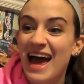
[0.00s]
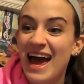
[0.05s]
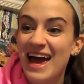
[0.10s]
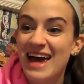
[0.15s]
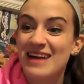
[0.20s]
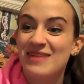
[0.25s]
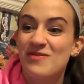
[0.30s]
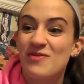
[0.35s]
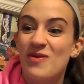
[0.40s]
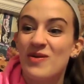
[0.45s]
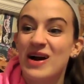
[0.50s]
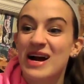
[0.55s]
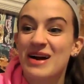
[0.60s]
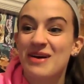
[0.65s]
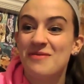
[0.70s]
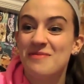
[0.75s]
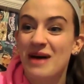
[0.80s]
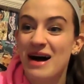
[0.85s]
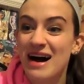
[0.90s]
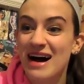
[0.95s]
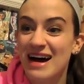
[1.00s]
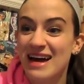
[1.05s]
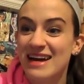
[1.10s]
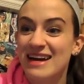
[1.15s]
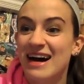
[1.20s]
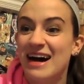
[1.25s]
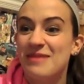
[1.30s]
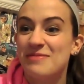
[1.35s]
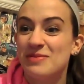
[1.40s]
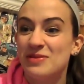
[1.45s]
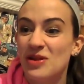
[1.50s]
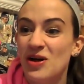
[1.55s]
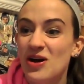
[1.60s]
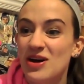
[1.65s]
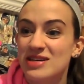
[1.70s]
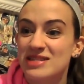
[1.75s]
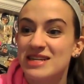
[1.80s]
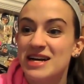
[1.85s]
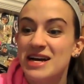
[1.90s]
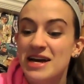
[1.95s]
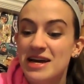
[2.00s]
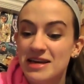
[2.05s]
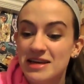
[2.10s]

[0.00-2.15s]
And where am I? Were you mad? Lost.